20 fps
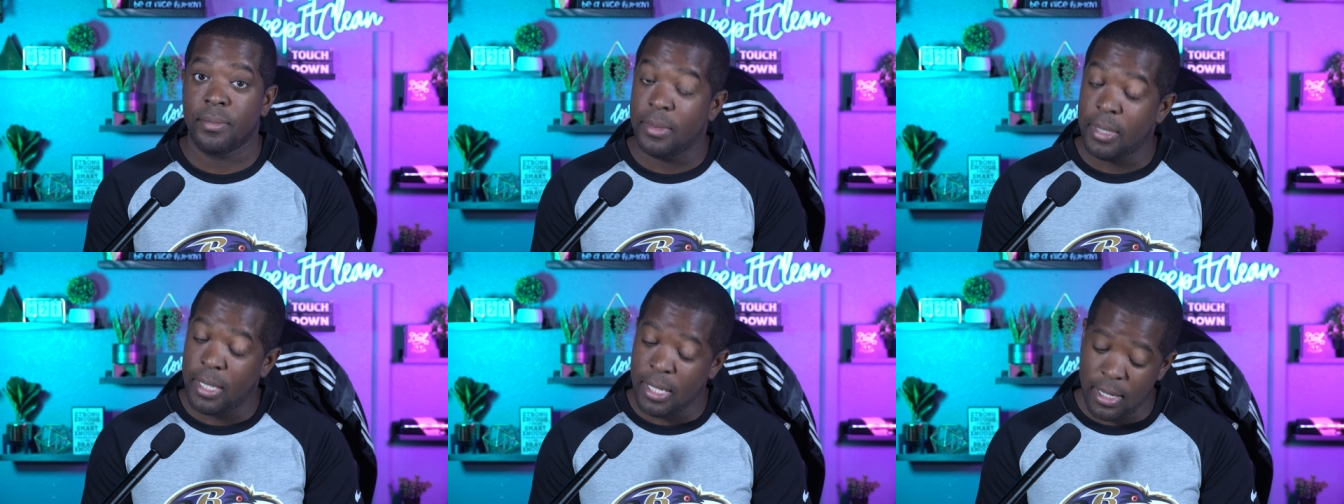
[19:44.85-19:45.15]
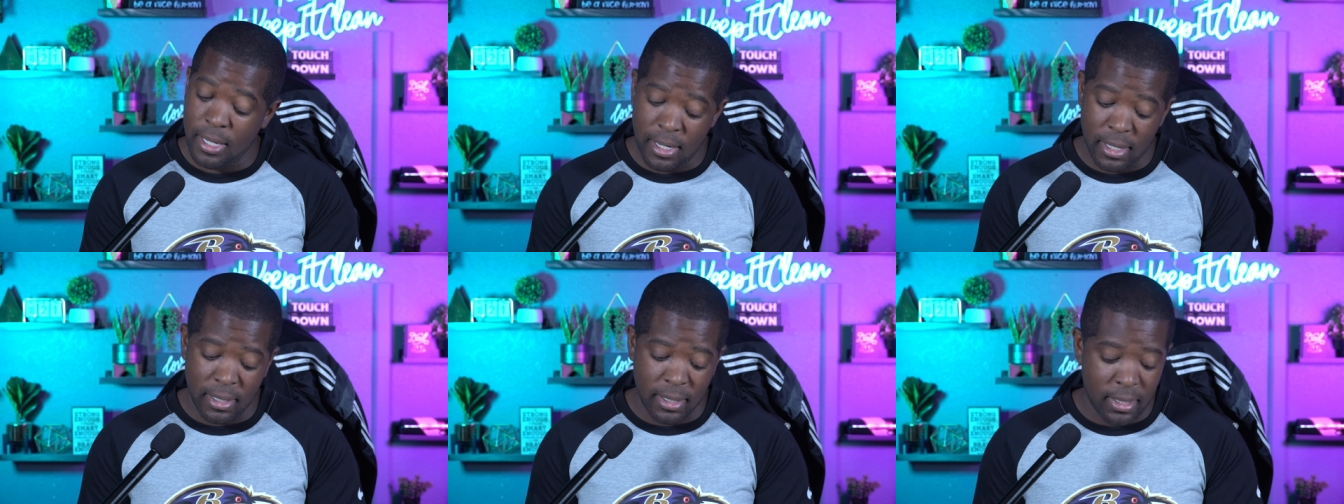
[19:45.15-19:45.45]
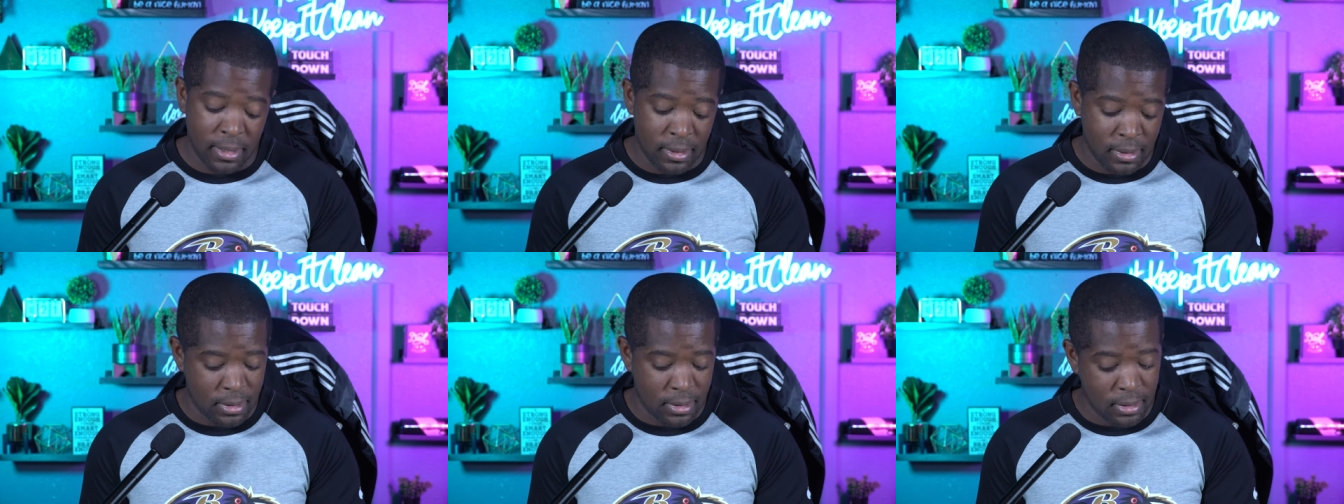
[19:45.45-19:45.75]
All right,
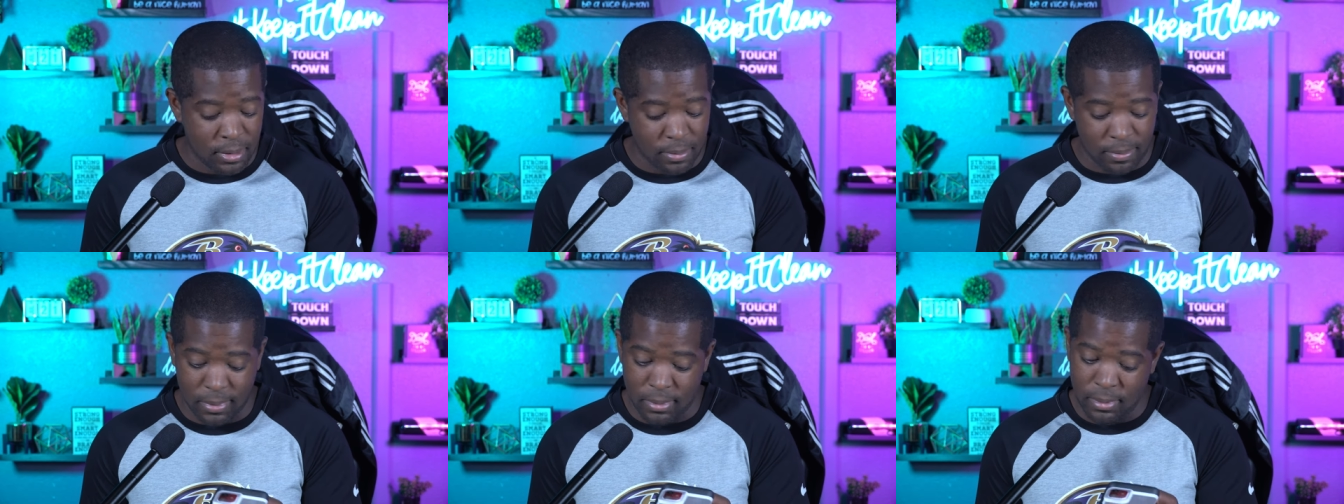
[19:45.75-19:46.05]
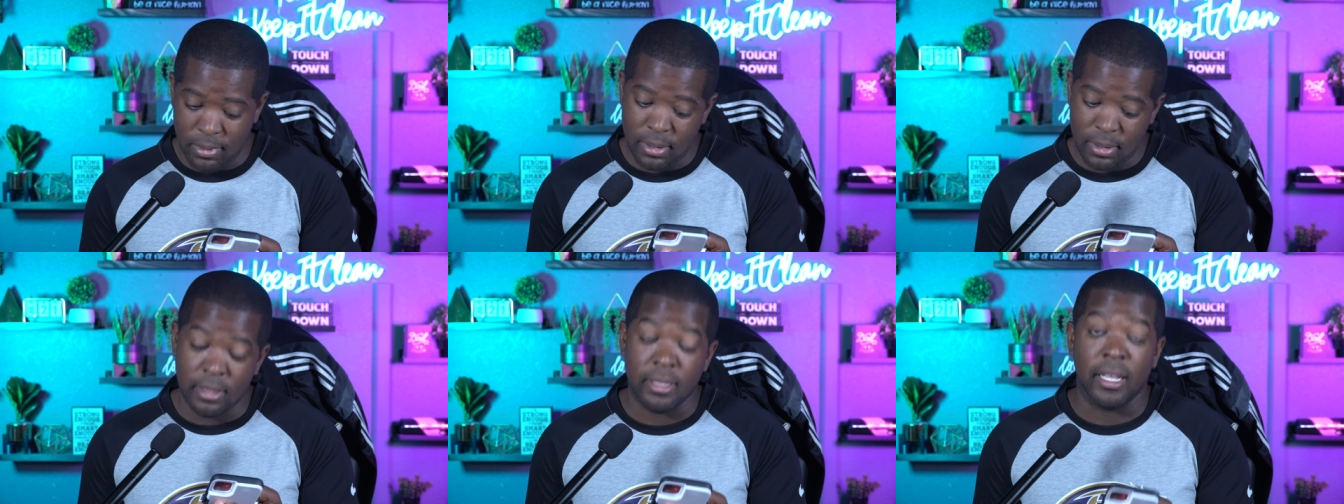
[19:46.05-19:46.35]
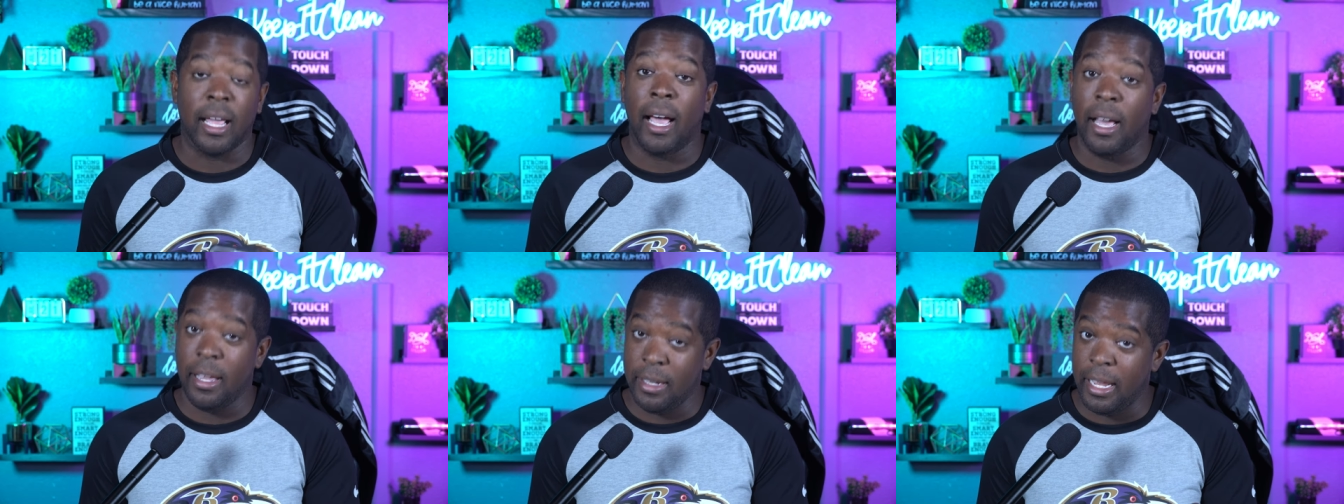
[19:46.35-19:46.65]
now. You,
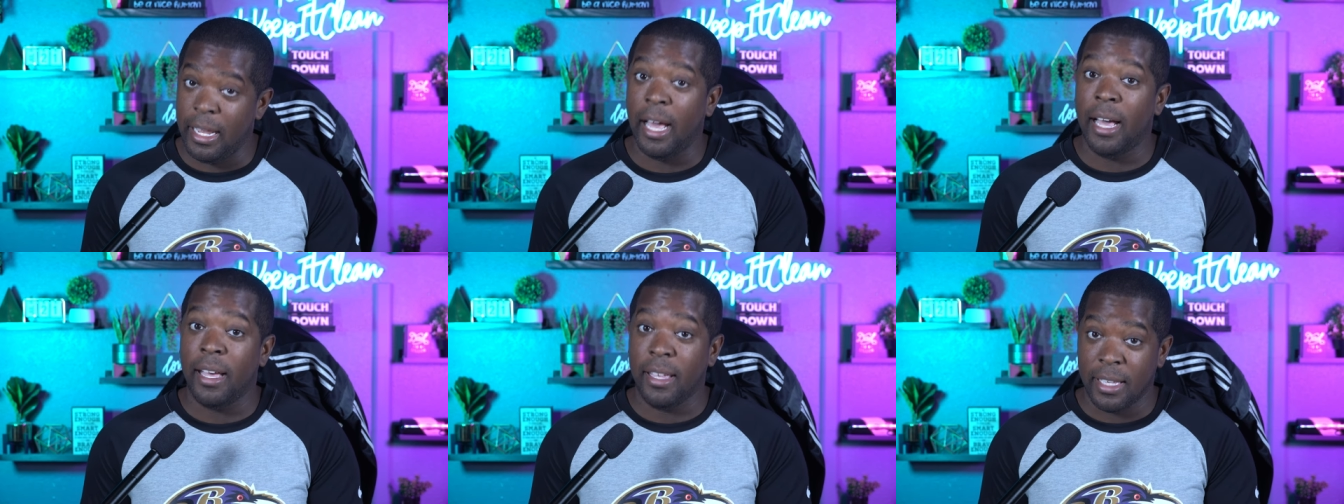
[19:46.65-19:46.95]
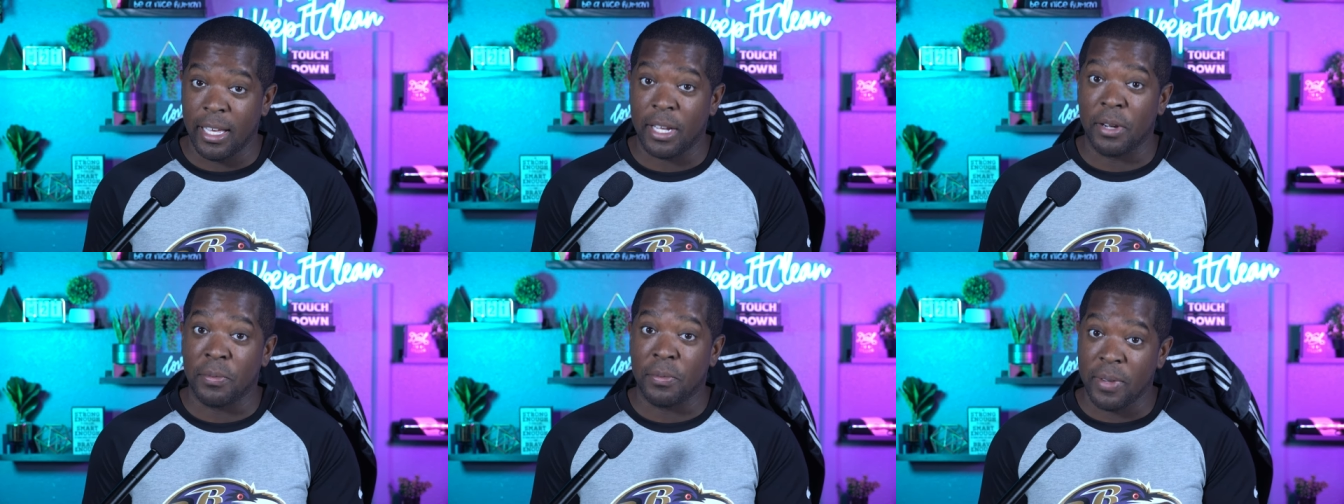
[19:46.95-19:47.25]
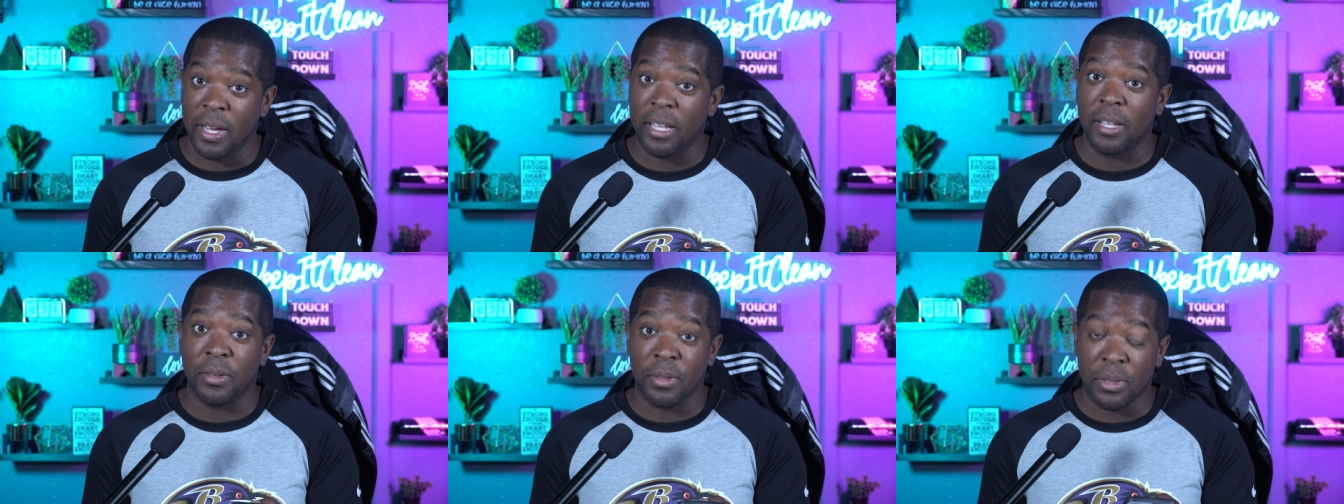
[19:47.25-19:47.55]
now, now you got to
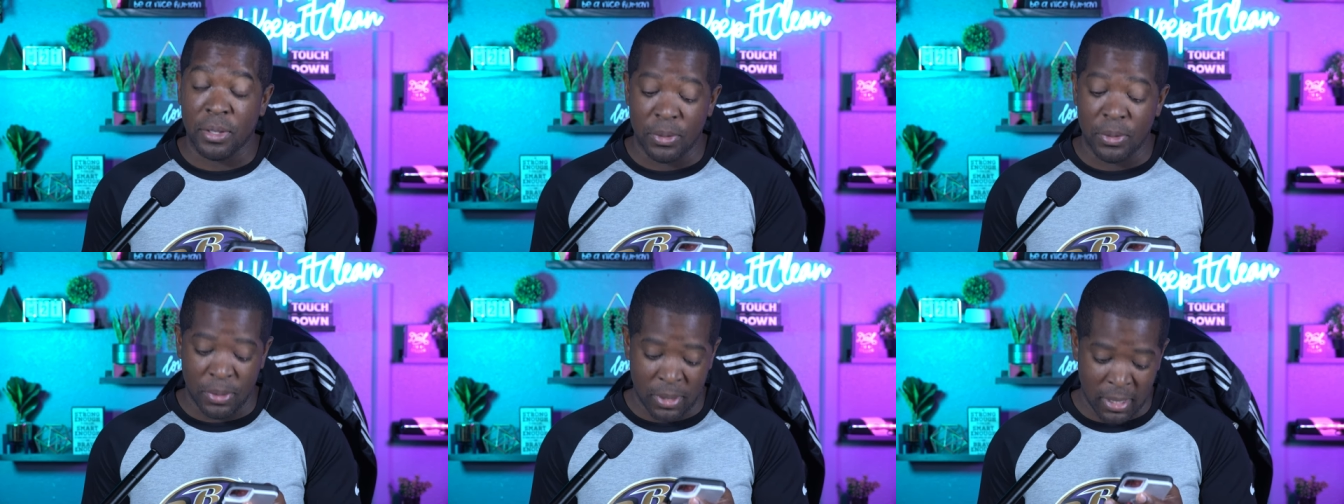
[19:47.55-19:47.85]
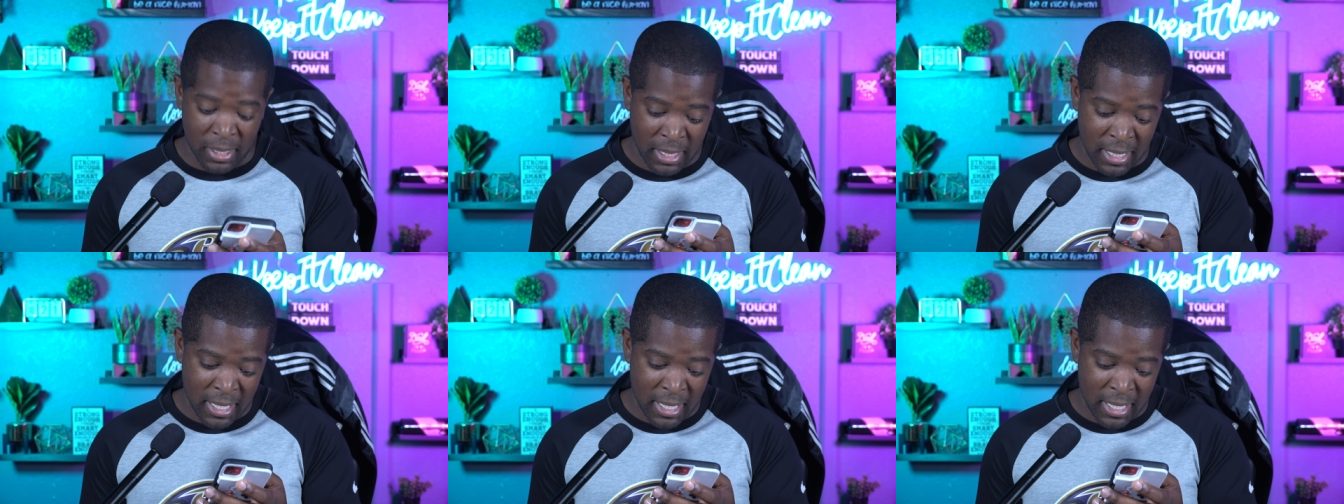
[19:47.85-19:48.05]
follow through.